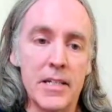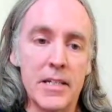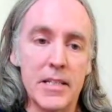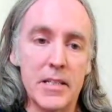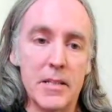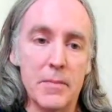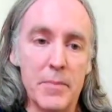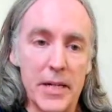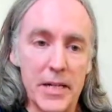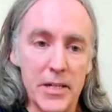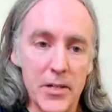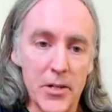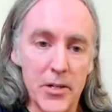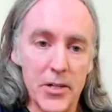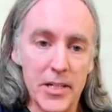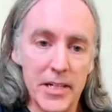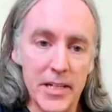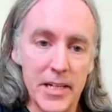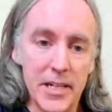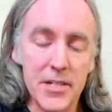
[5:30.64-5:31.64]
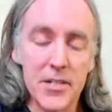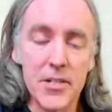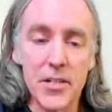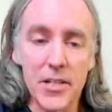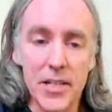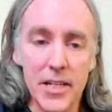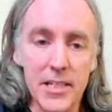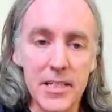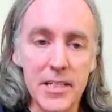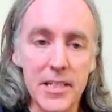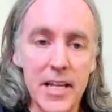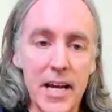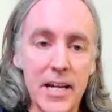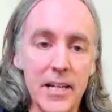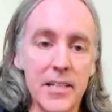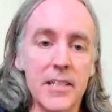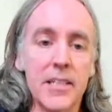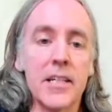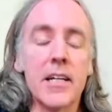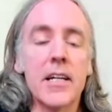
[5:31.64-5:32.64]
the B note in there. So that's the
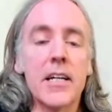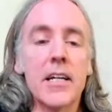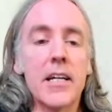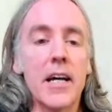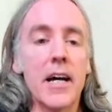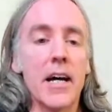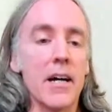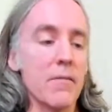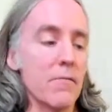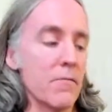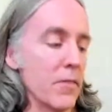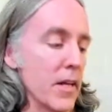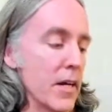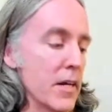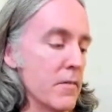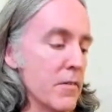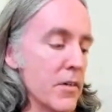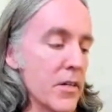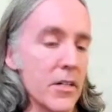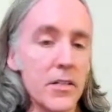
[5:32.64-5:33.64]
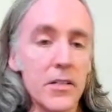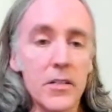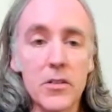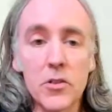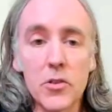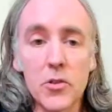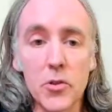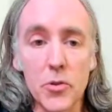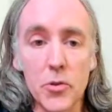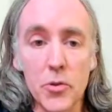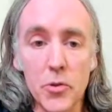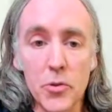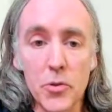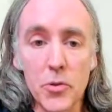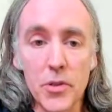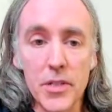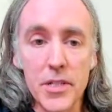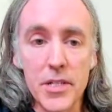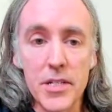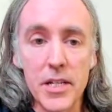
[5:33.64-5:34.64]
added flavor to
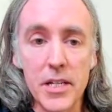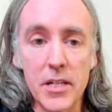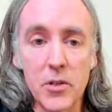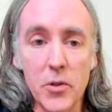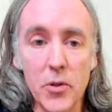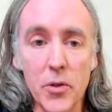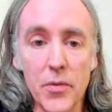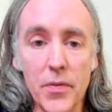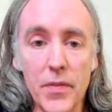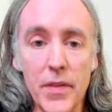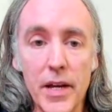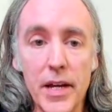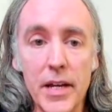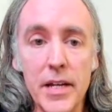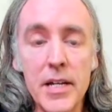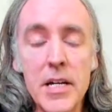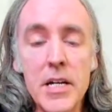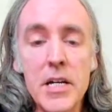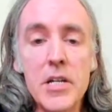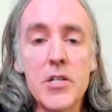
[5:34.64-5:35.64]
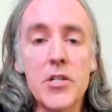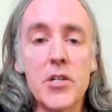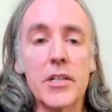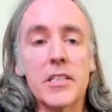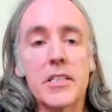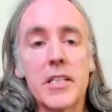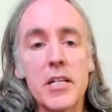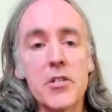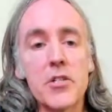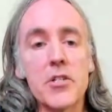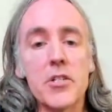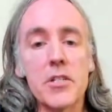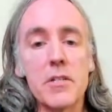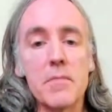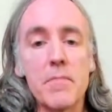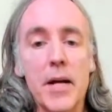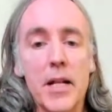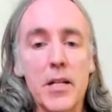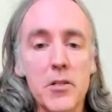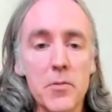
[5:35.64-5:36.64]
the C chord there. So extensions,
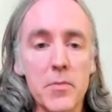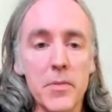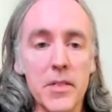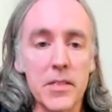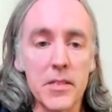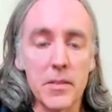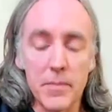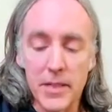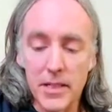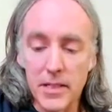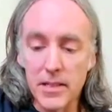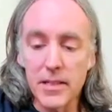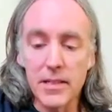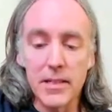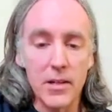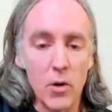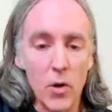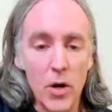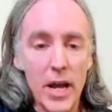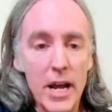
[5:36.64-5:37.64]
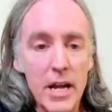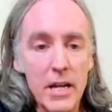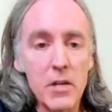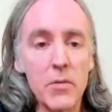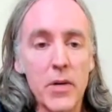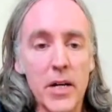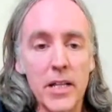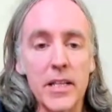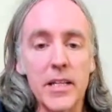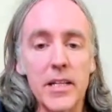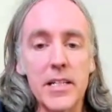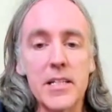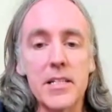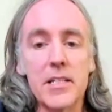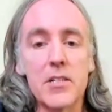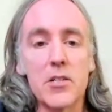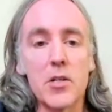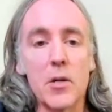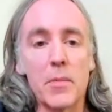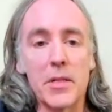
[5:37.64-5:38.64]
embellishments, I mean, any one of these
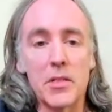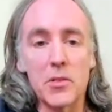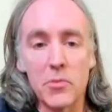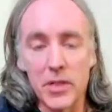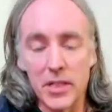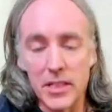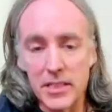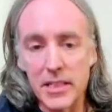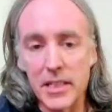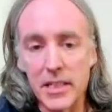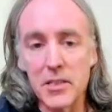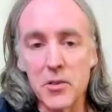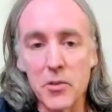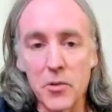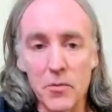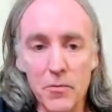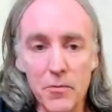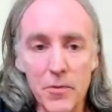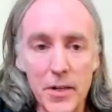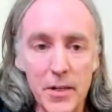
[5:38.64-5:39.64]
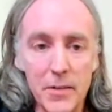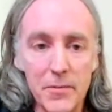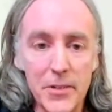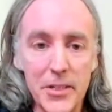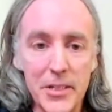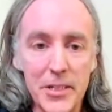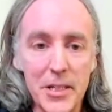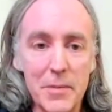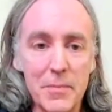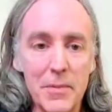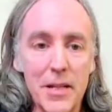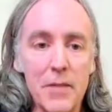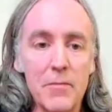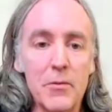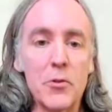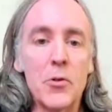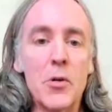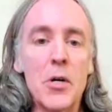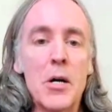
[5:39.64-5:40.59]
topics we could take to a very, very deep level,